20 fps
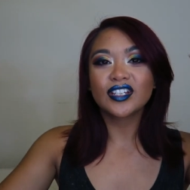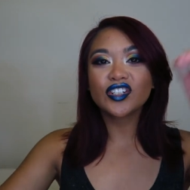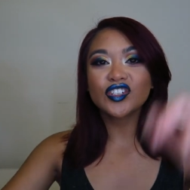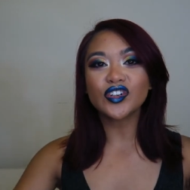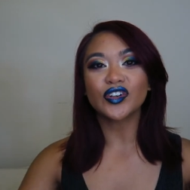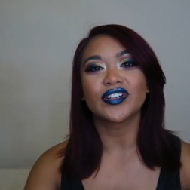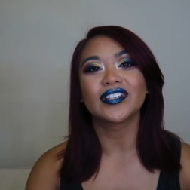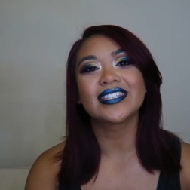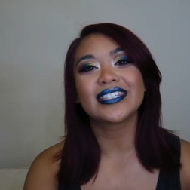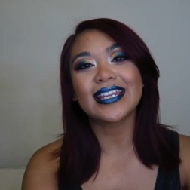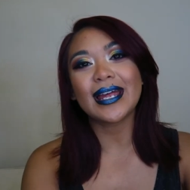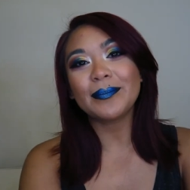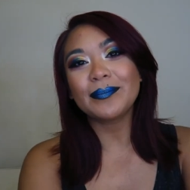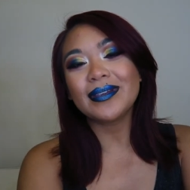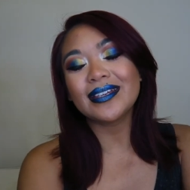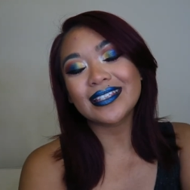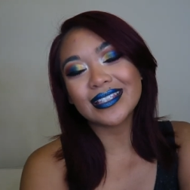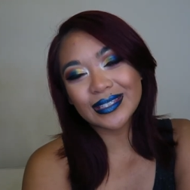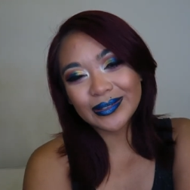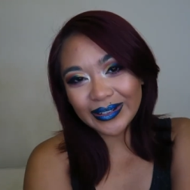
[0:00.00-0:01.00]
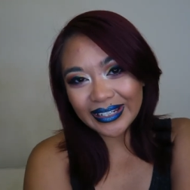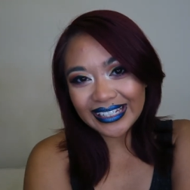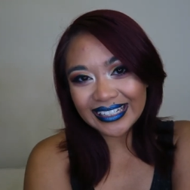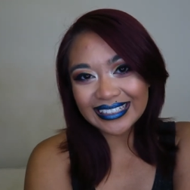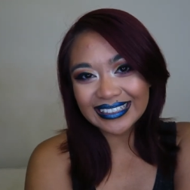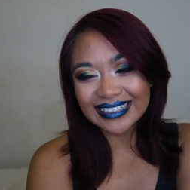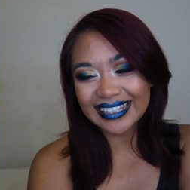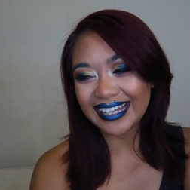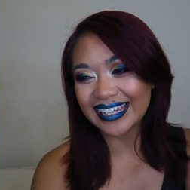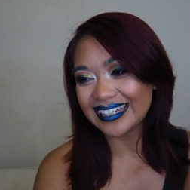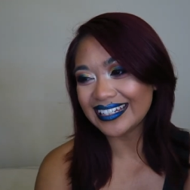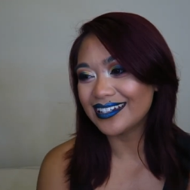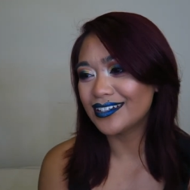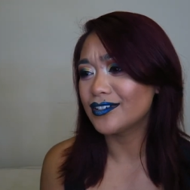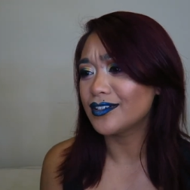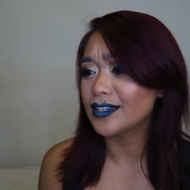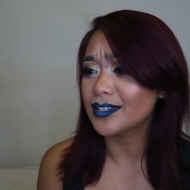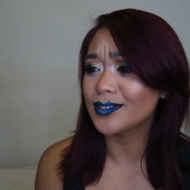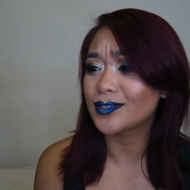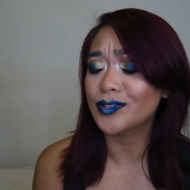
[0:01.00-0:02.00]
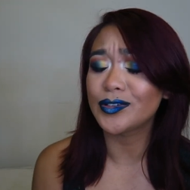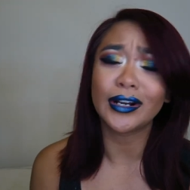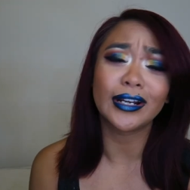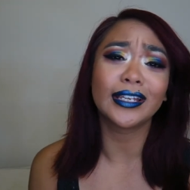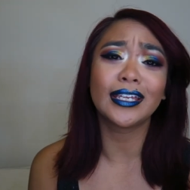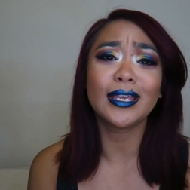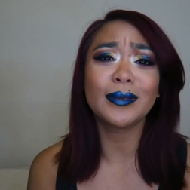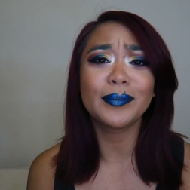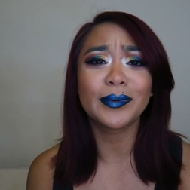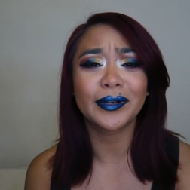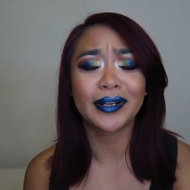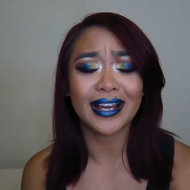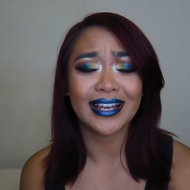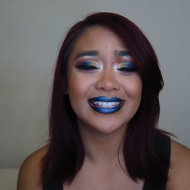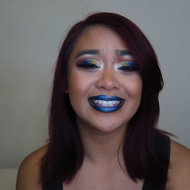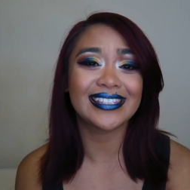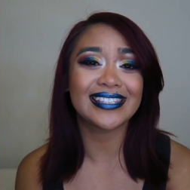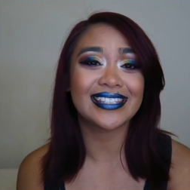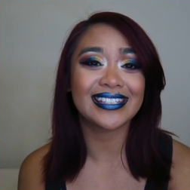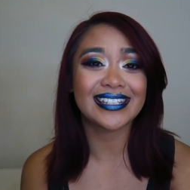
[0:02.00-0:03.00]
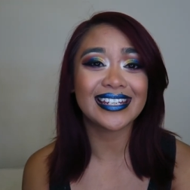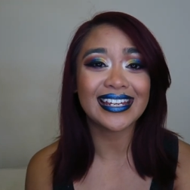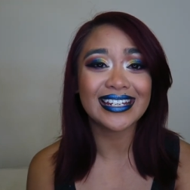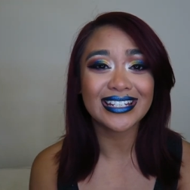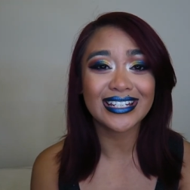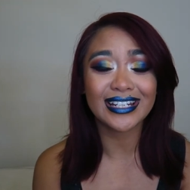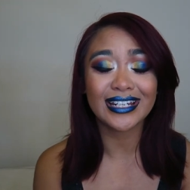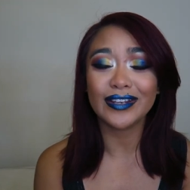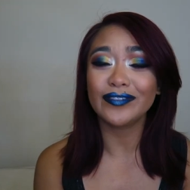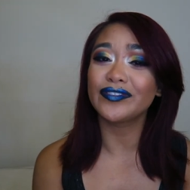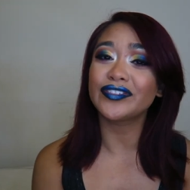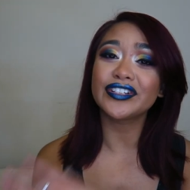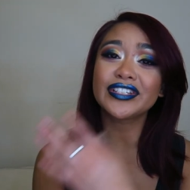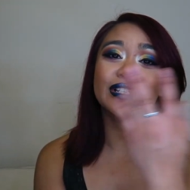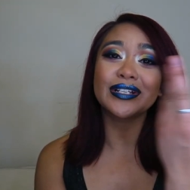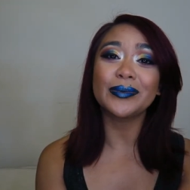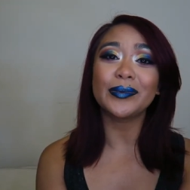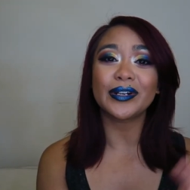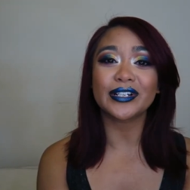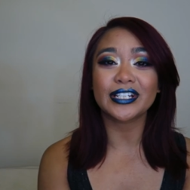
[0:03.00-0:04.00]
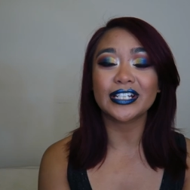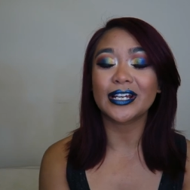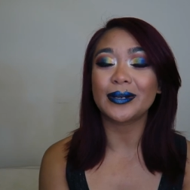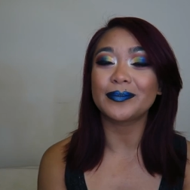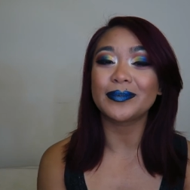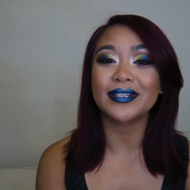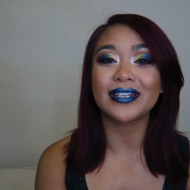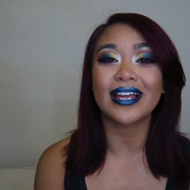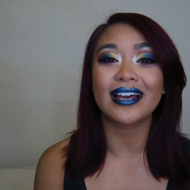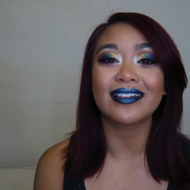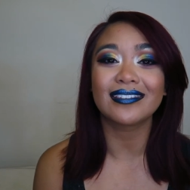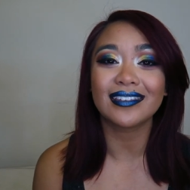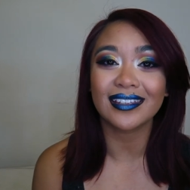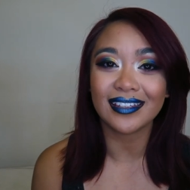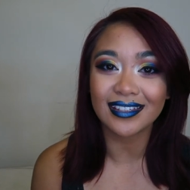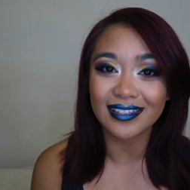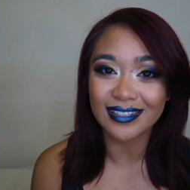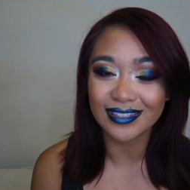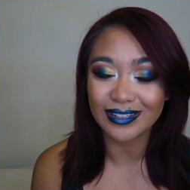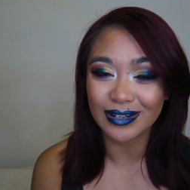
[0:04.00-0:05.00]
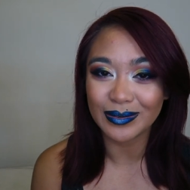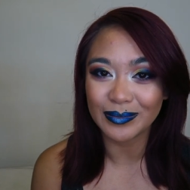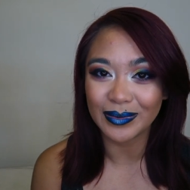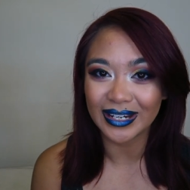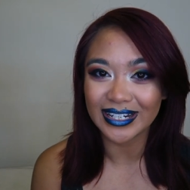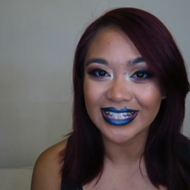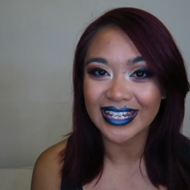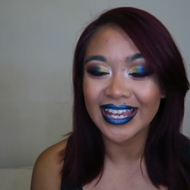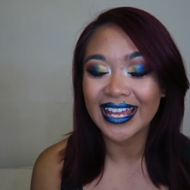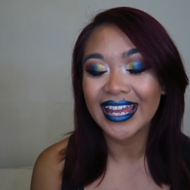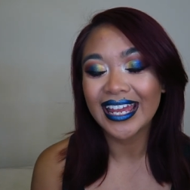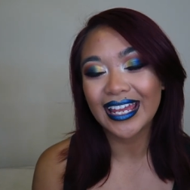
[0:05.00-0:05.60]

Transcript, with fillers: short and snappy and sweet and just try and keep your guys' attention. If you're still watching up to now, thank you so much.